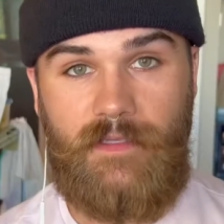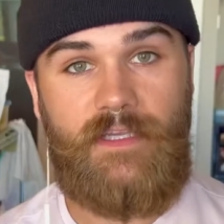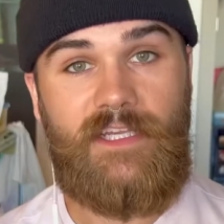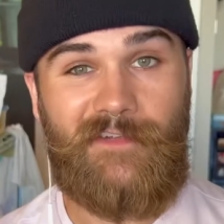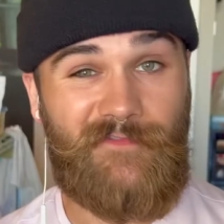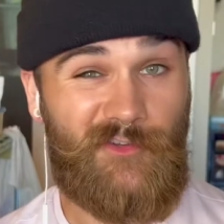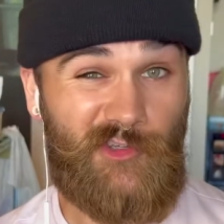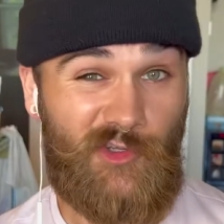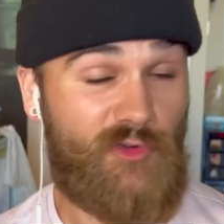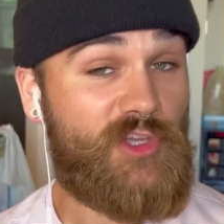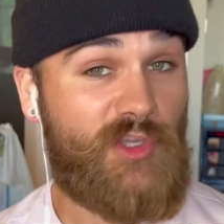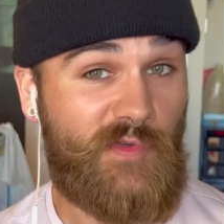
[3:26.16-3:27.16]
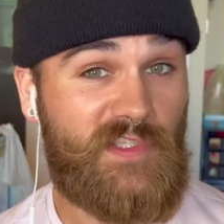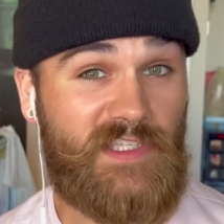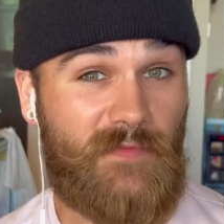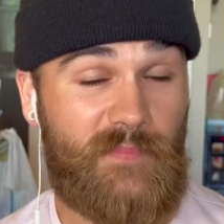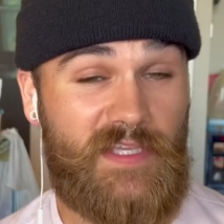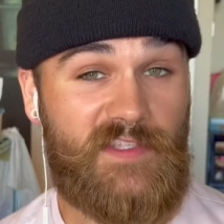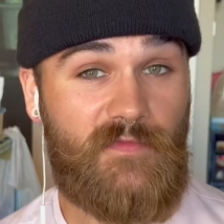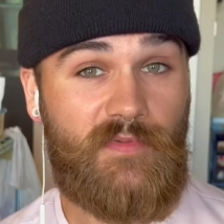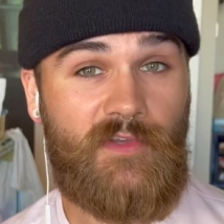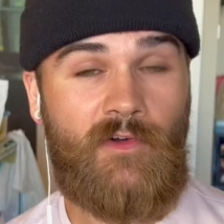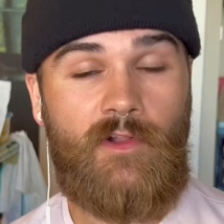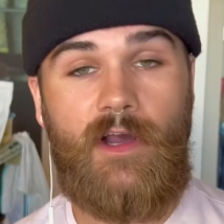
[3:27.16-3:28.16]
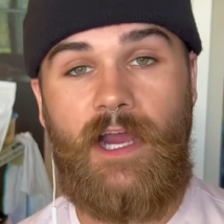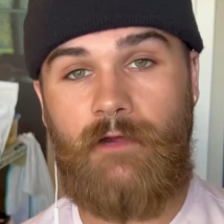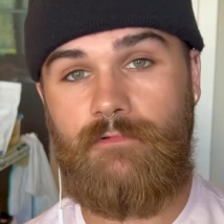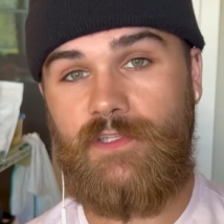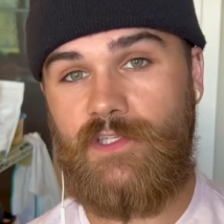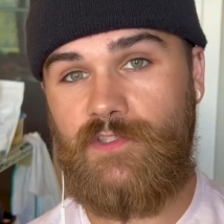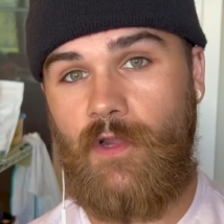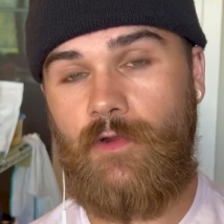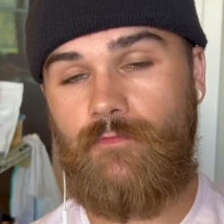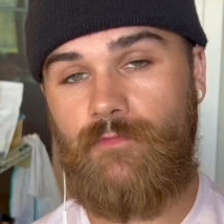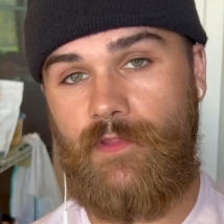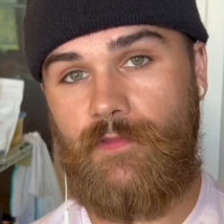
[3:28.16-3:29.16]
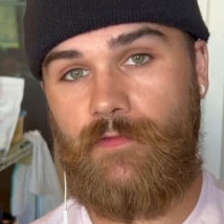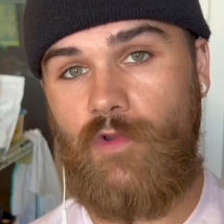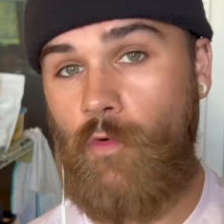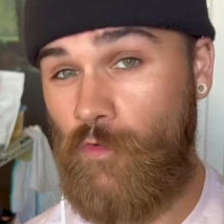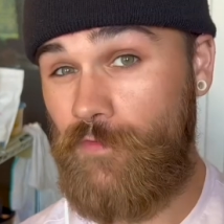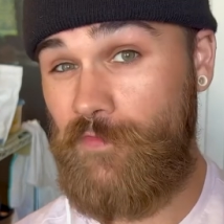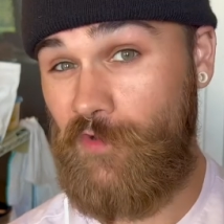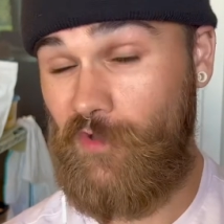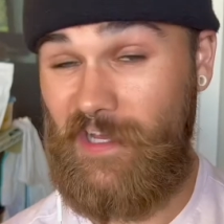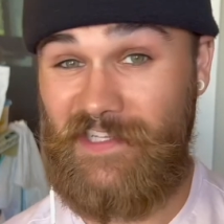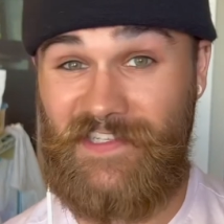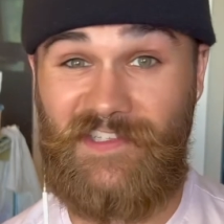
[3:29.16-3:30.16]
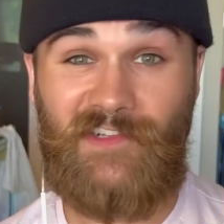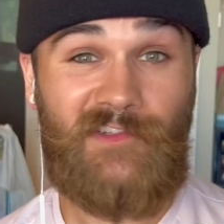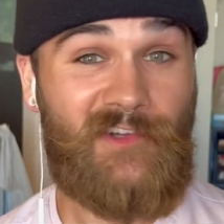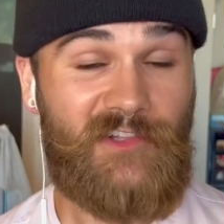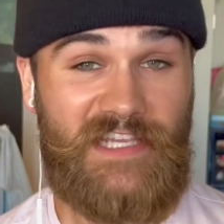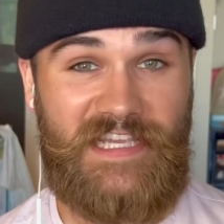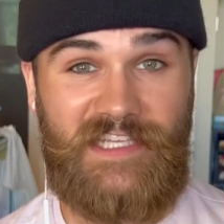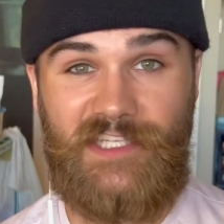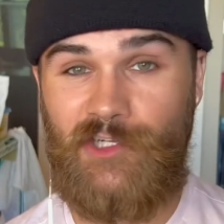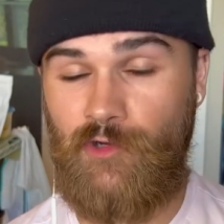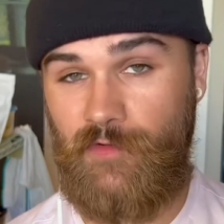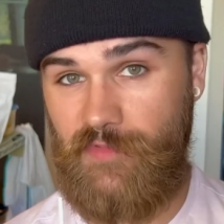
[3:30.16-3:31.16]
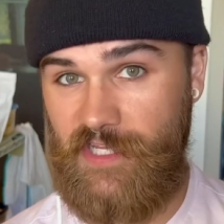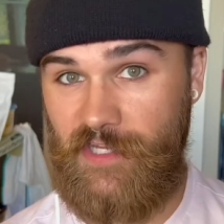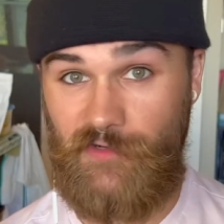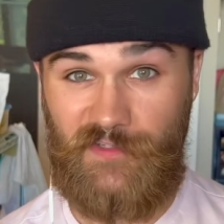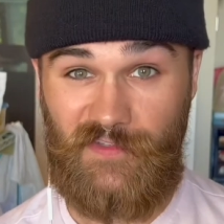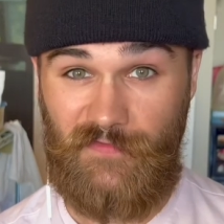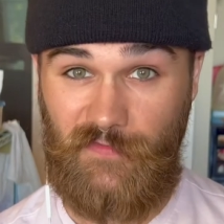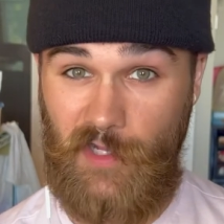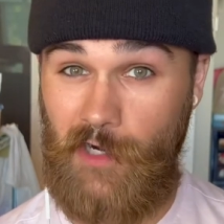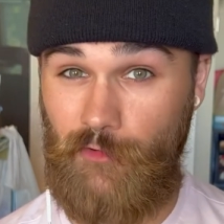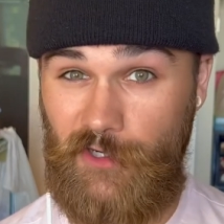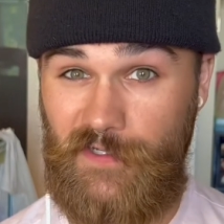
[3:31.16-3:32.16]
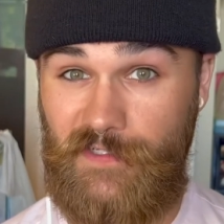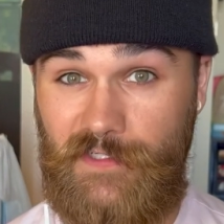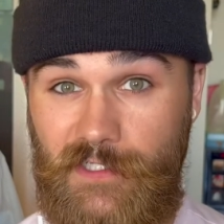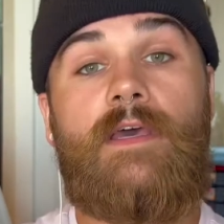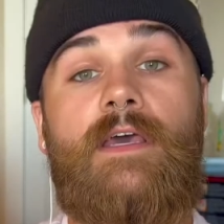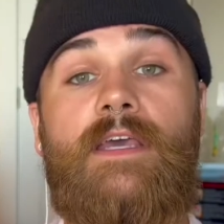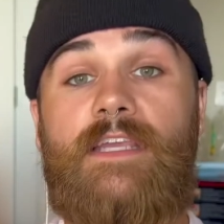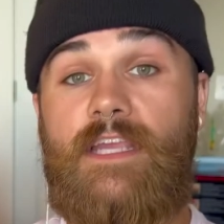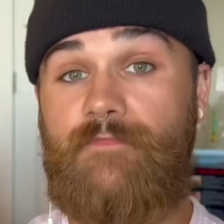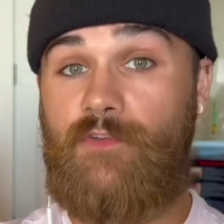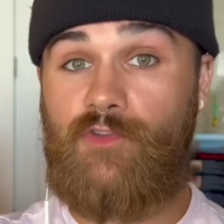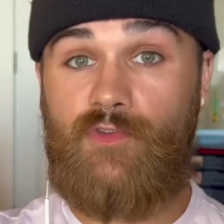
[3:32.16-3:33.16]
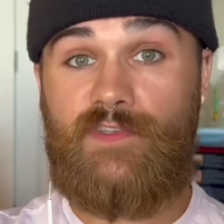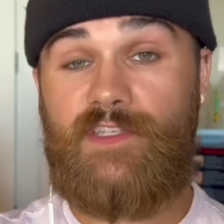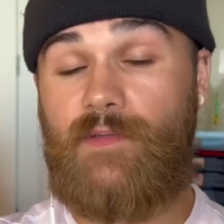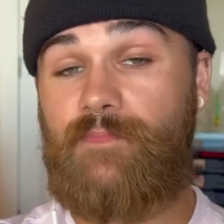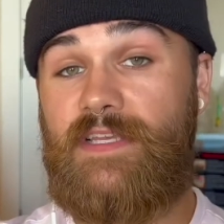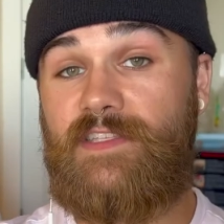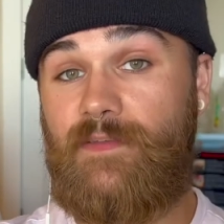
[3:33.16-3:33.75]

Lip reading: If you're new to using a pizza peel, I would start with cornmeal as it's a little easier on beginners than flour is. If you're using a pizza